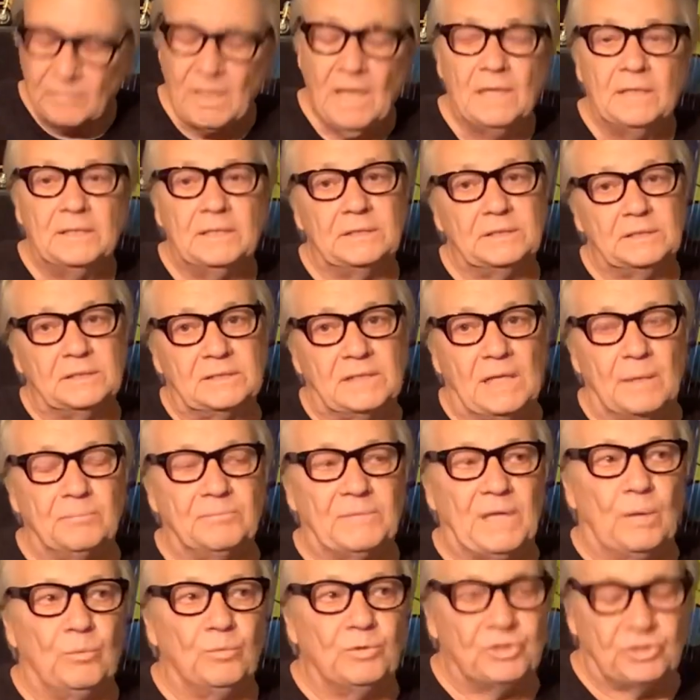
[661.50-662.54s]
This is the same
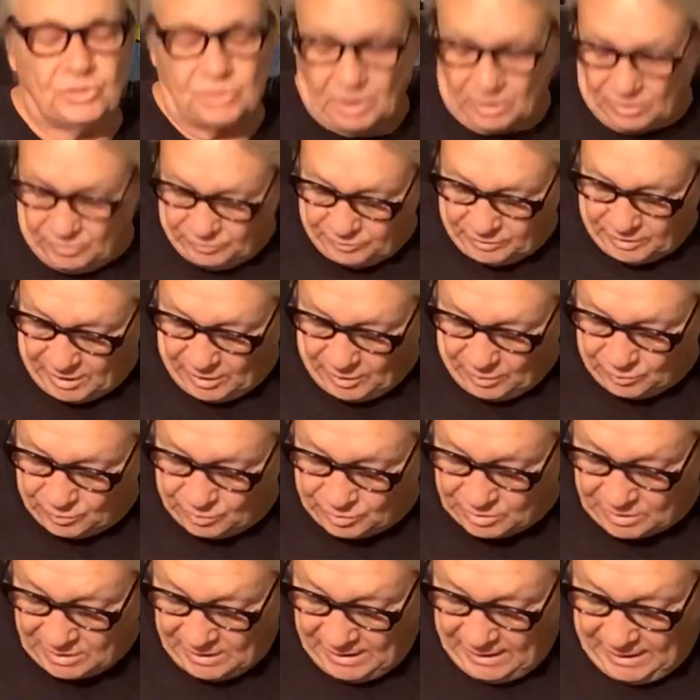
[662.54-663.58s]
thing with single
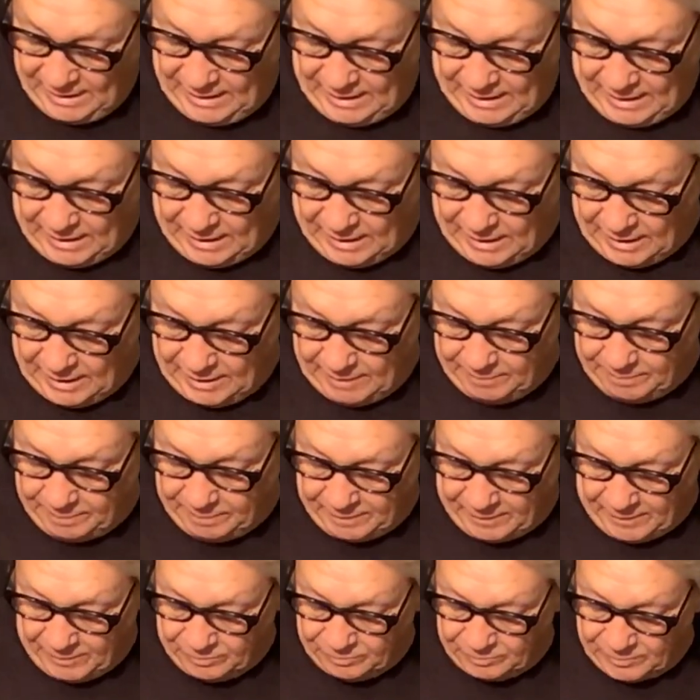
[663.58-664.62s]
notes. Now
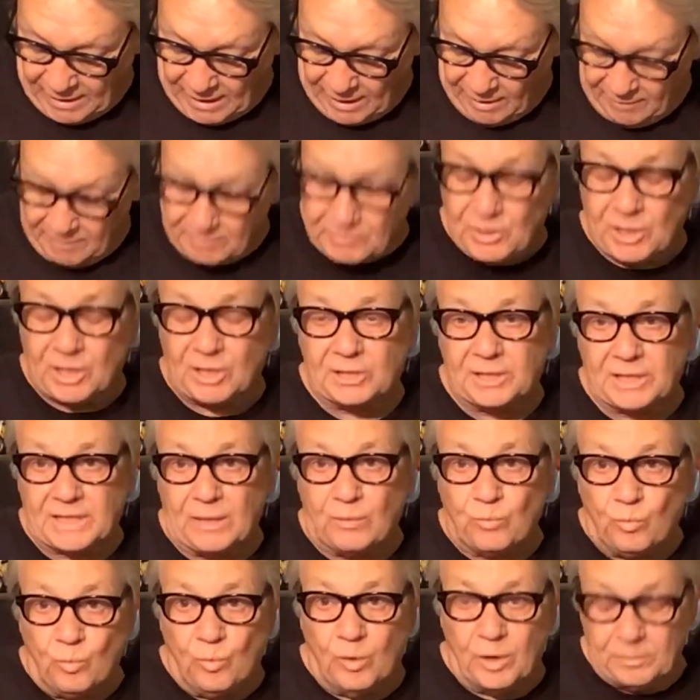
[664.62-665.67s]
I'm going to click it
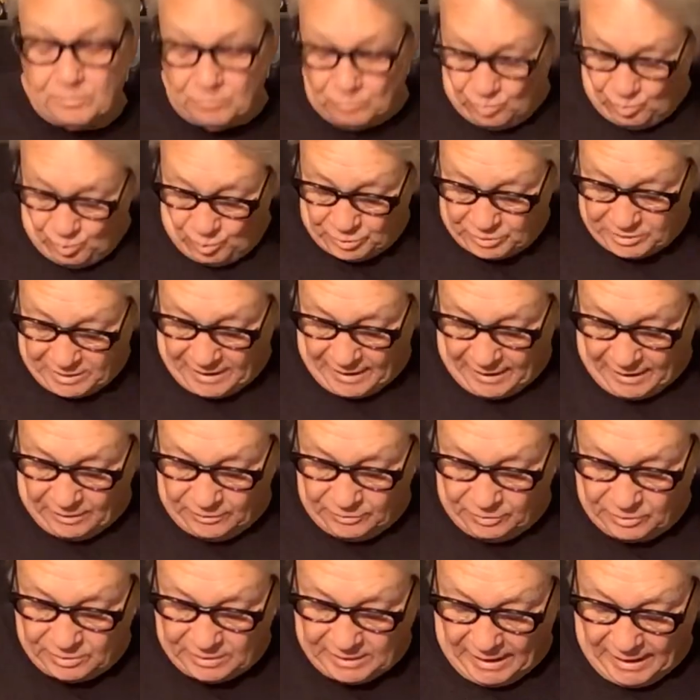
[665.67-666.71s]
one more down,
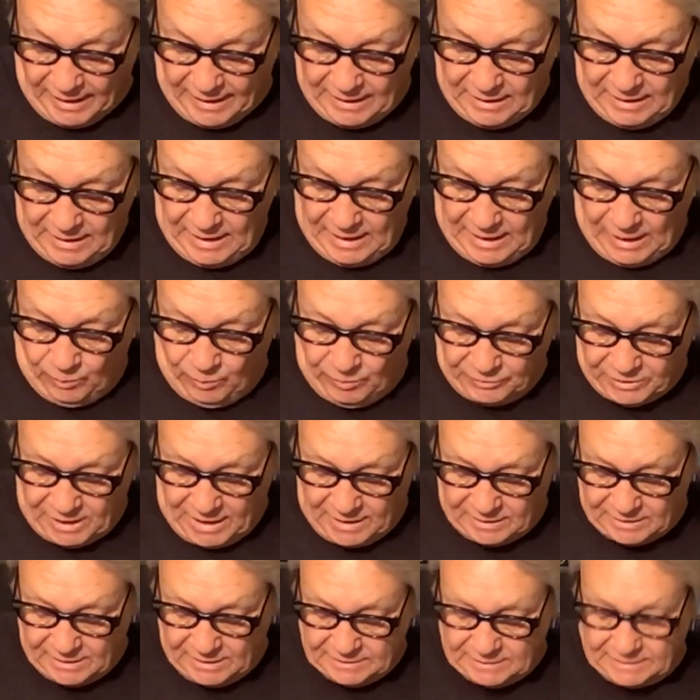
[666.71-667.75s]
okay? And what
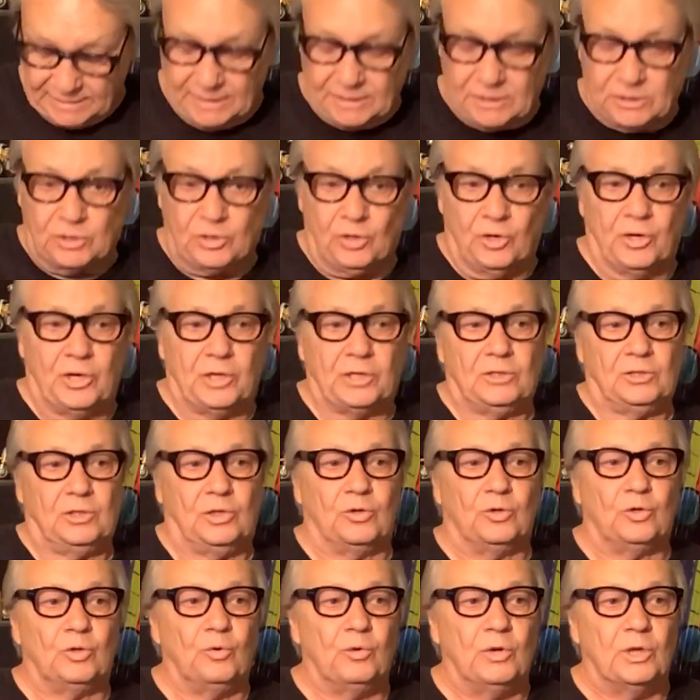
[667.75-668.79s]
that does, that's going to
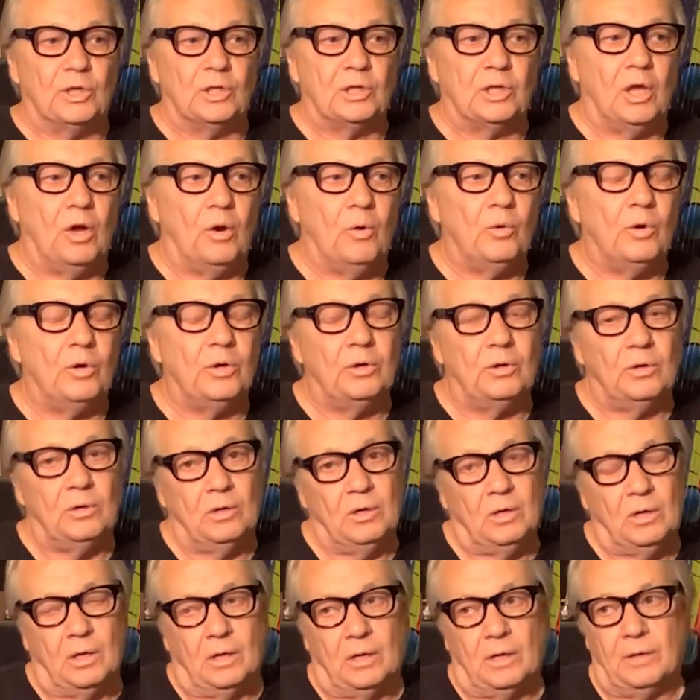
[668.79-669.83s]
do a lower
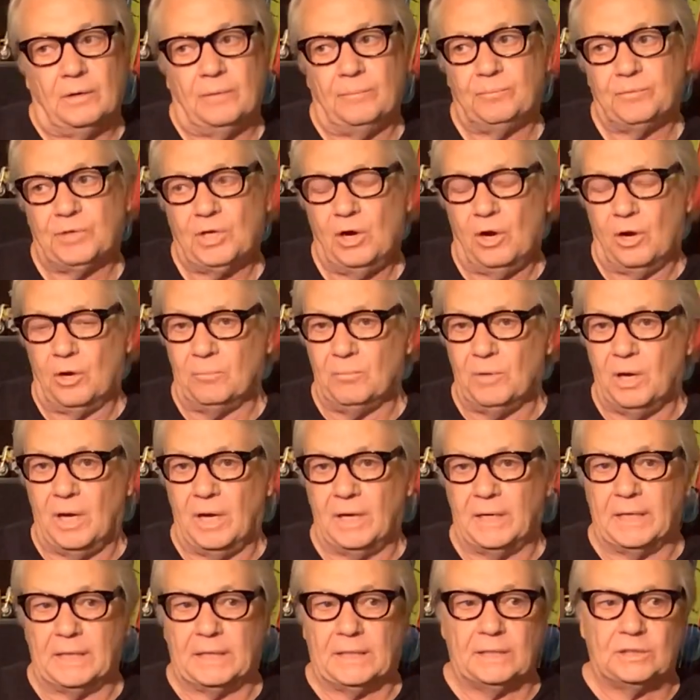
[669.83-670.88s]

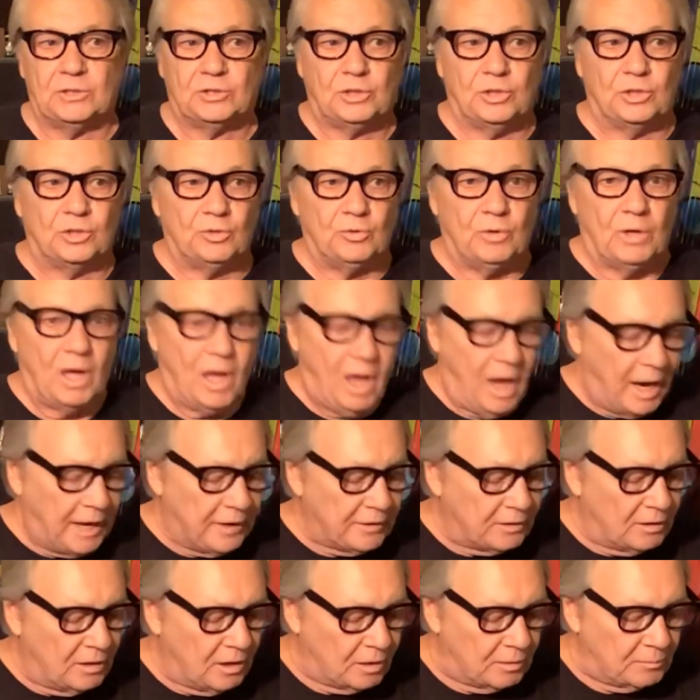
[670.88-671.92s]
harmonic, and it's going to do a
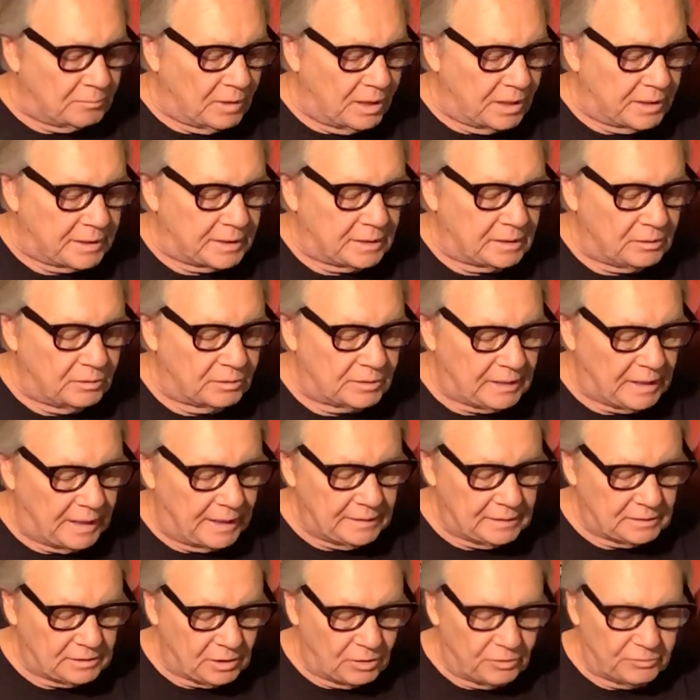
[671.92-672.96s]
higher harmonic, okay?
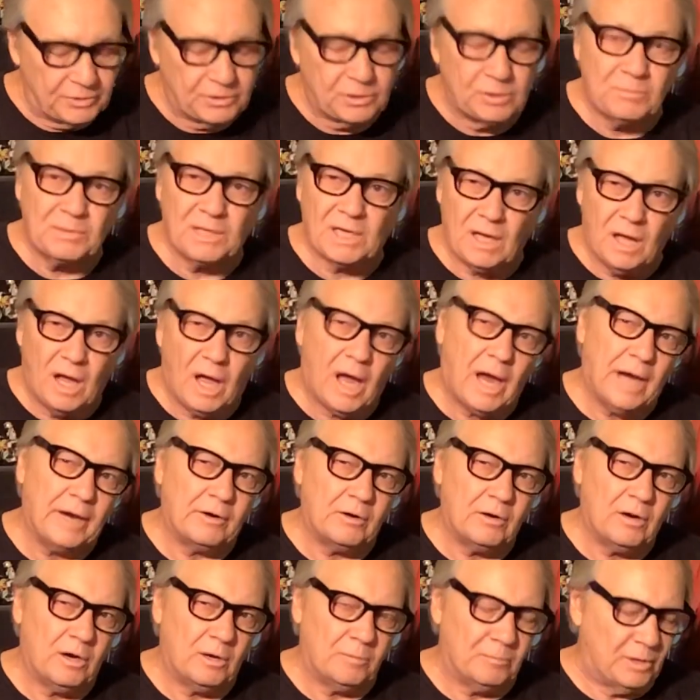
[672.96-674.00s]
So this will be a higher
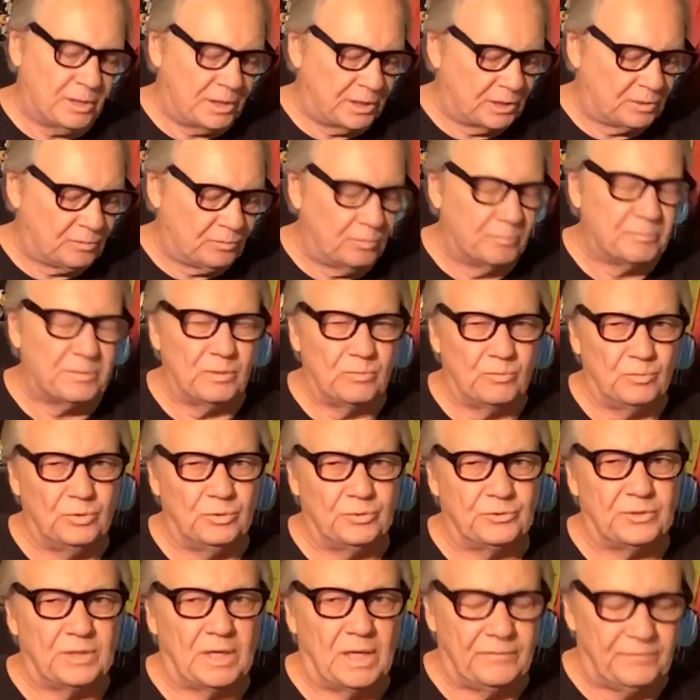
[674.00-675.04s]
harmonic, will be real
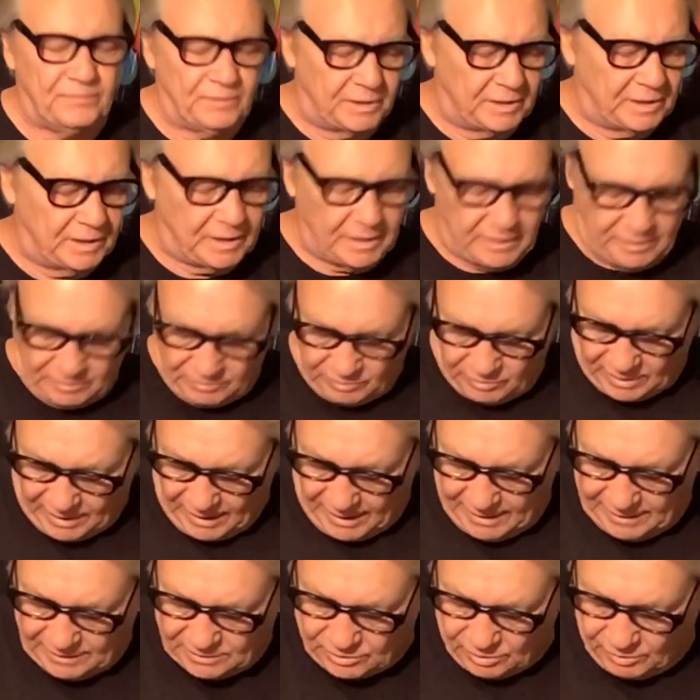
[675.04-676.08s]
definite in it,
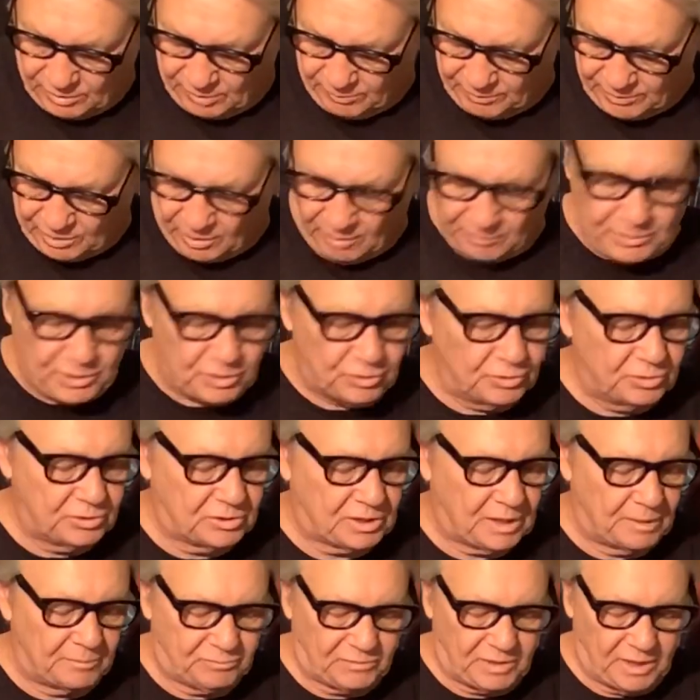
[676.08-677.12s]
okay? So here we go, I'm going to do the
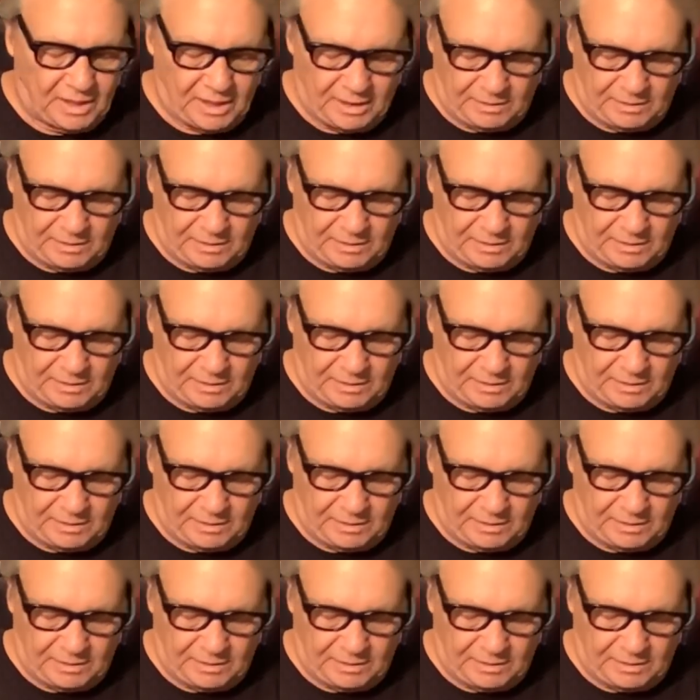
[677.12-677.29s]
same thing.